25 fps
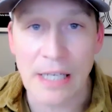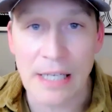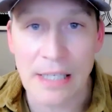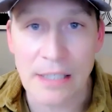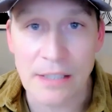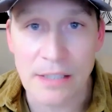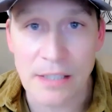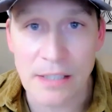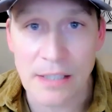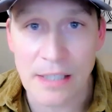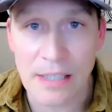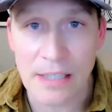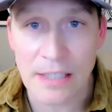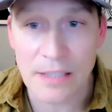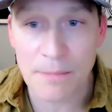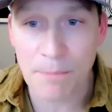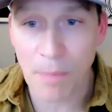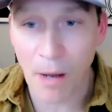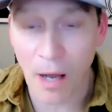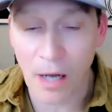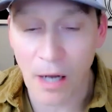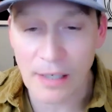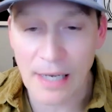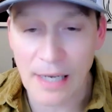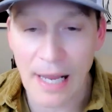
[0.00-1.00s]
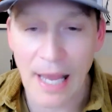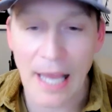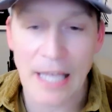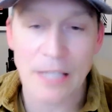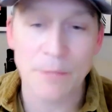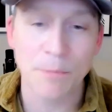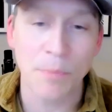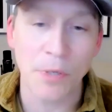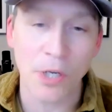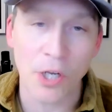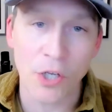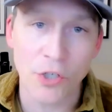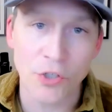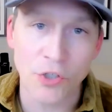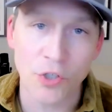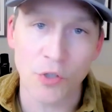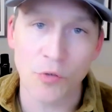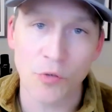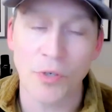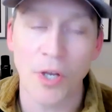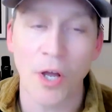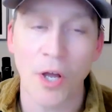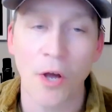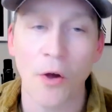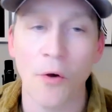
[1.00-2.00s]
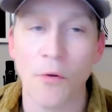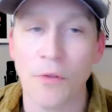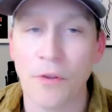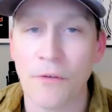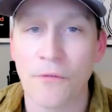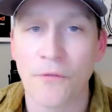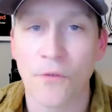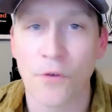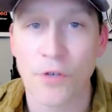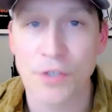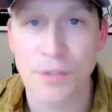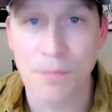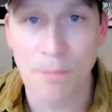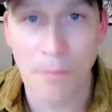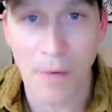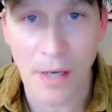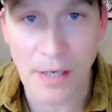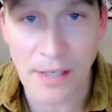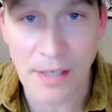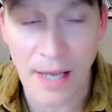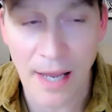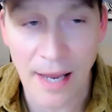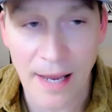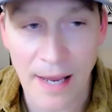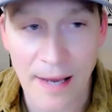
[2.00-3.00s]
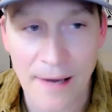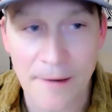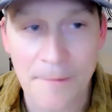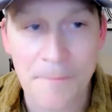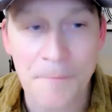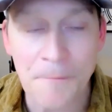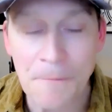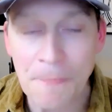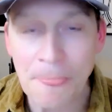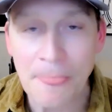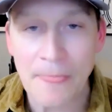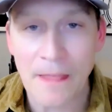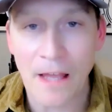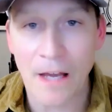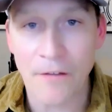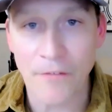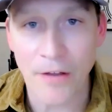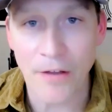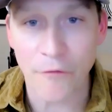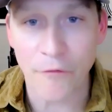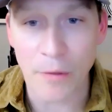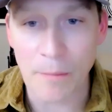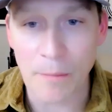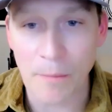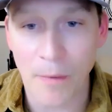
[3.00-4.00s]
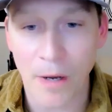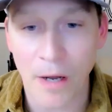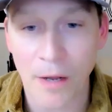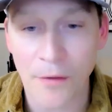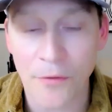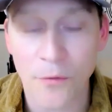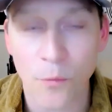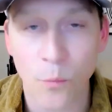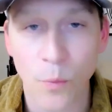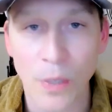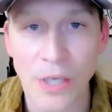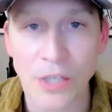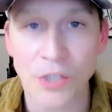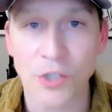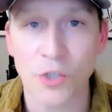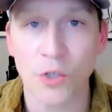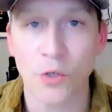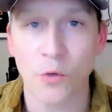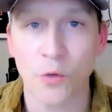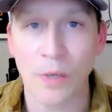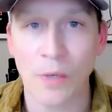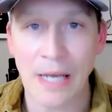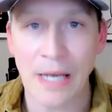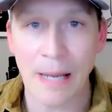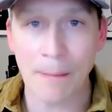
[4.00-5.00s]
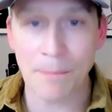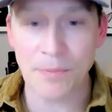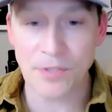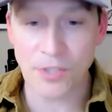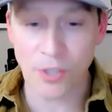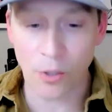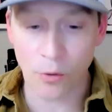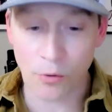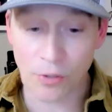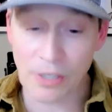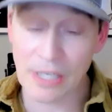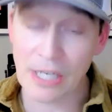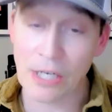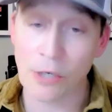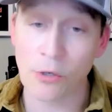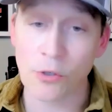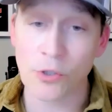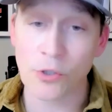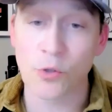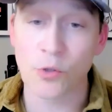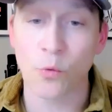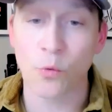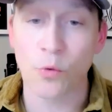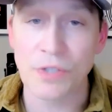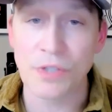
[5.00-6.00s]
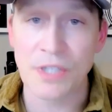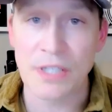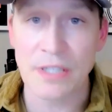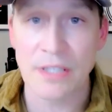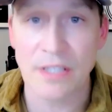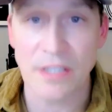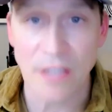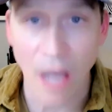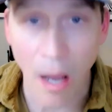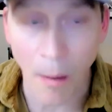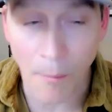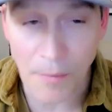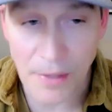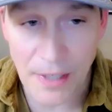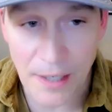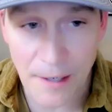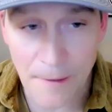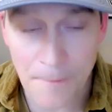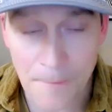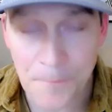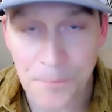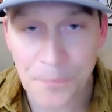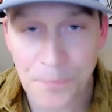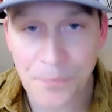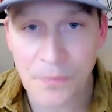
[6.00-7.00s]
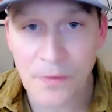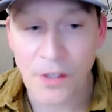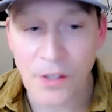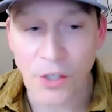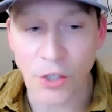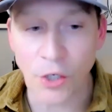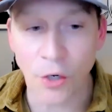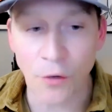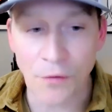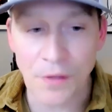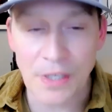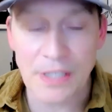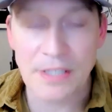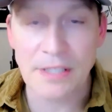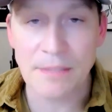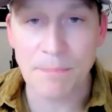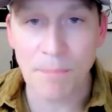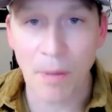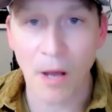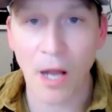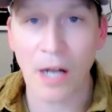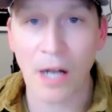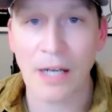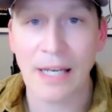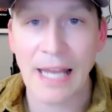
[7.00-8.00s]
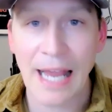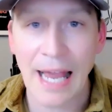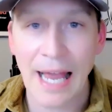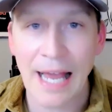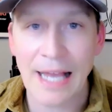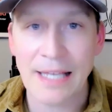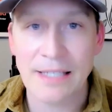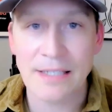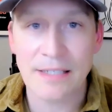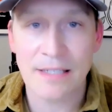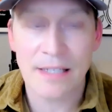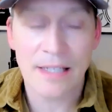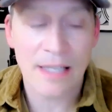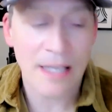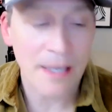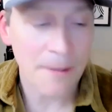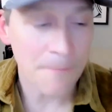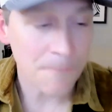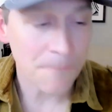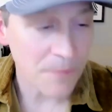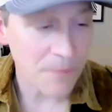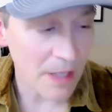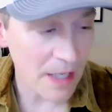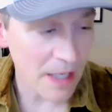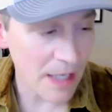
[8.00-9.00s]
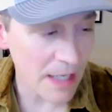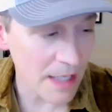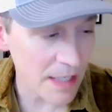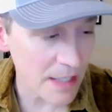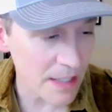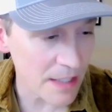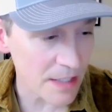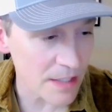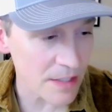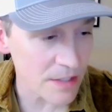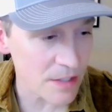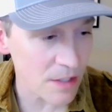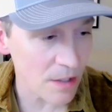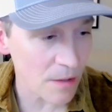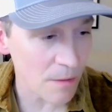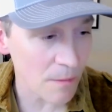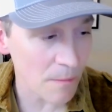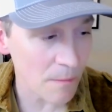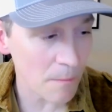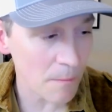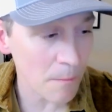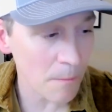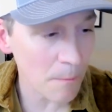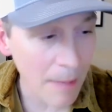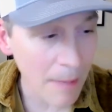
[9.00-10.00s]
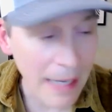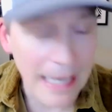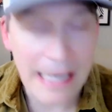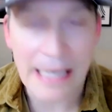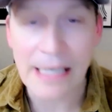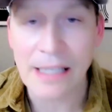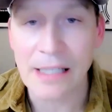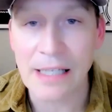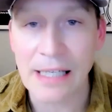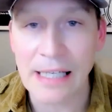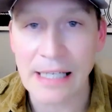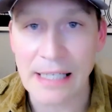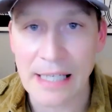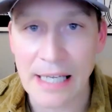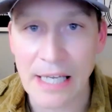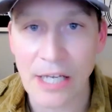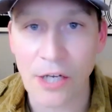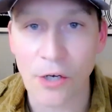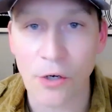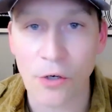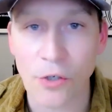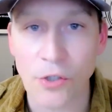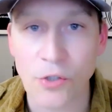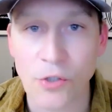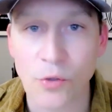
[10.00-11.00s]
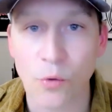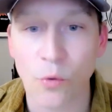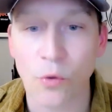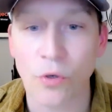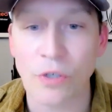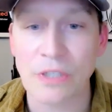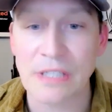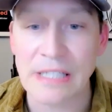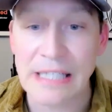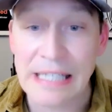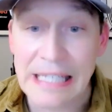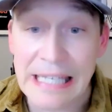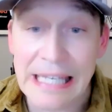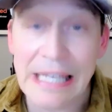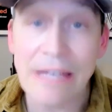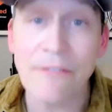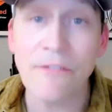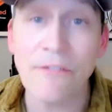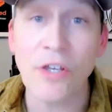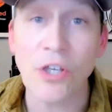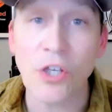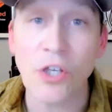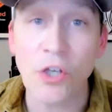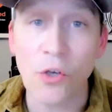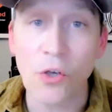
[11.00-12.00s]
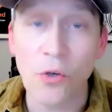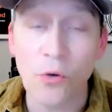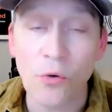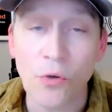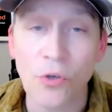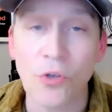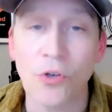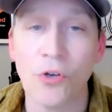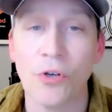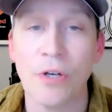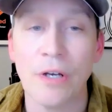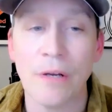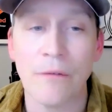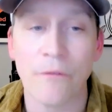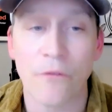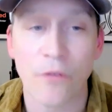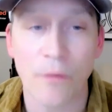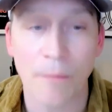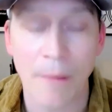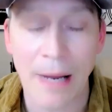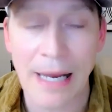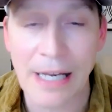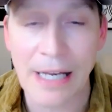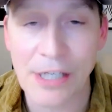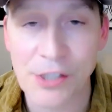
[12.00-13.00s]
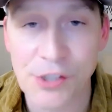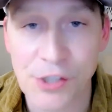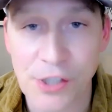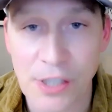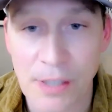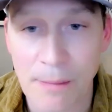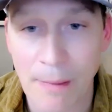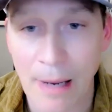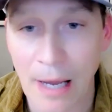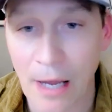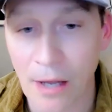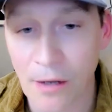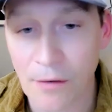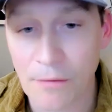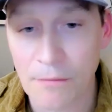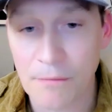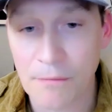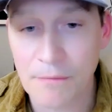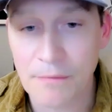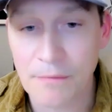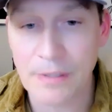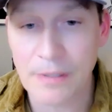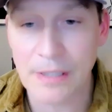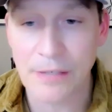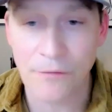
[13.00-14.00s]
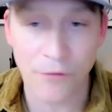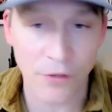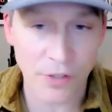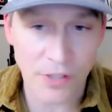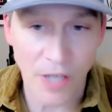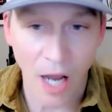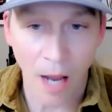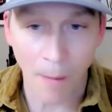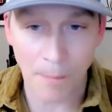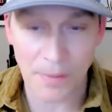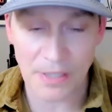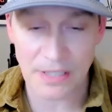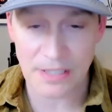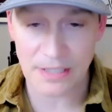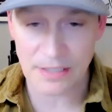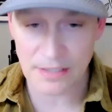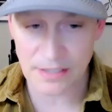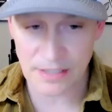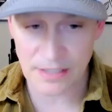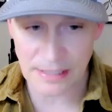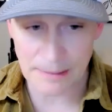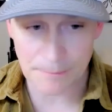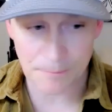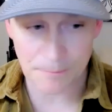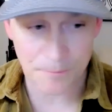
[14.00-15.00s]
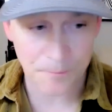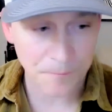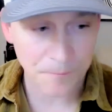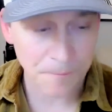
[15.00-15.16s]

into this podcast because you know the first Monday of every month, we do an episode geared towards insomnia. You know, this podcast is mainly geared towards giving you good information about different topics in sleep.